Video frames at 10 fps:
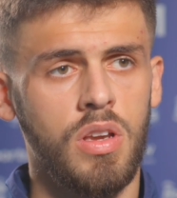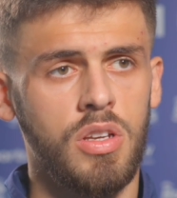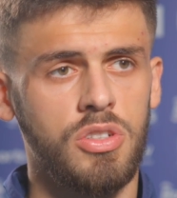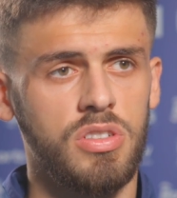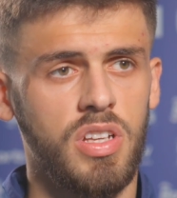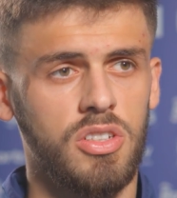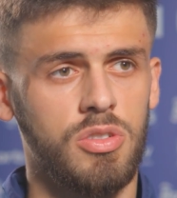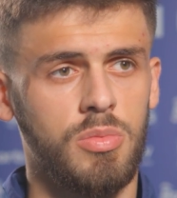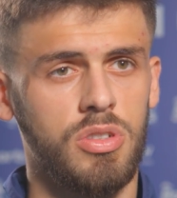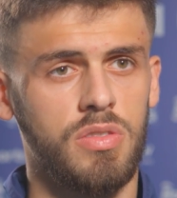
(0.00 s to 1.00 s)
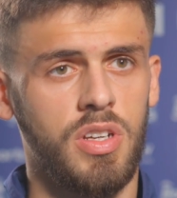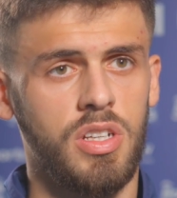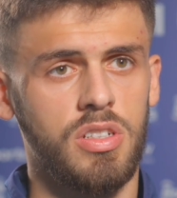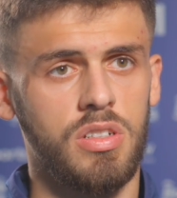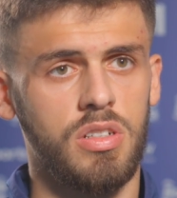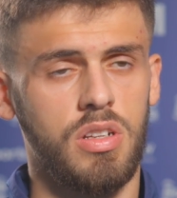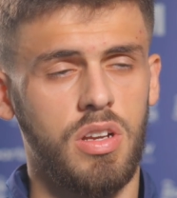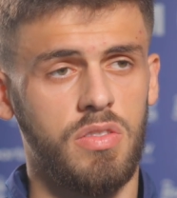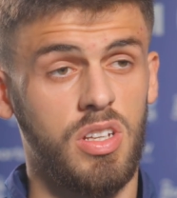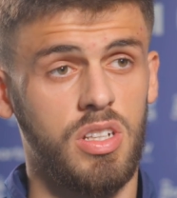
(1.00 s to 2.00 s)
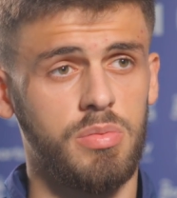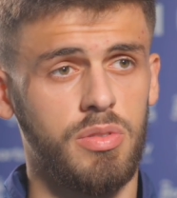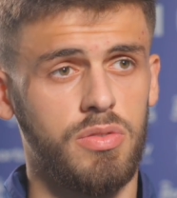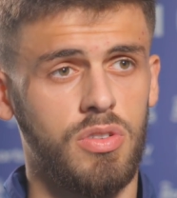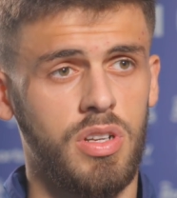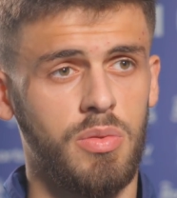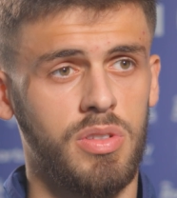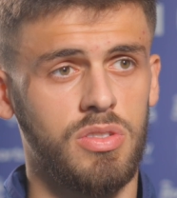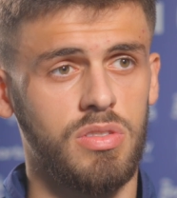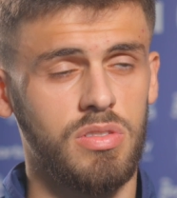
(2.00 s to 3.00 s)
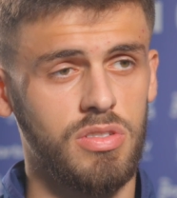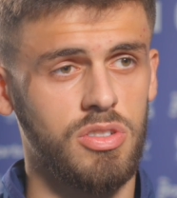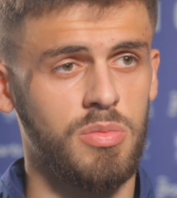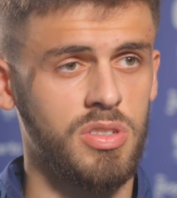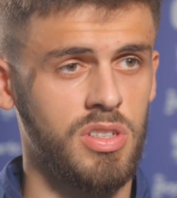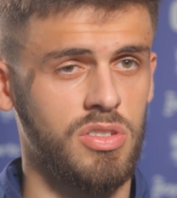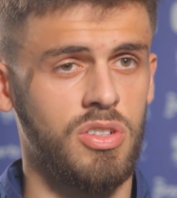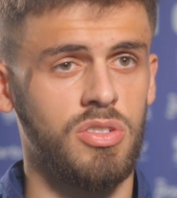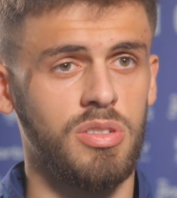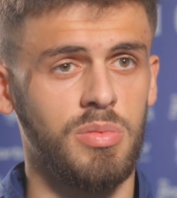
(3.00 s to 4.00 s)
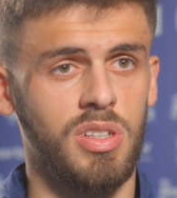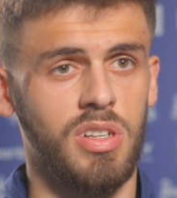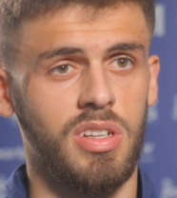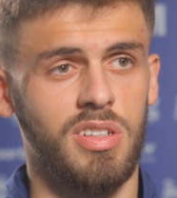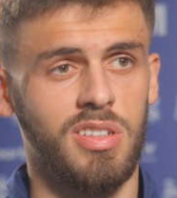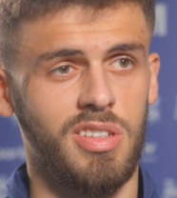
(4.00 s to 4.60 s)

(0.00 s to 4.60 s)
It's just extra motivation. I've said this before, like when someone says no to me, like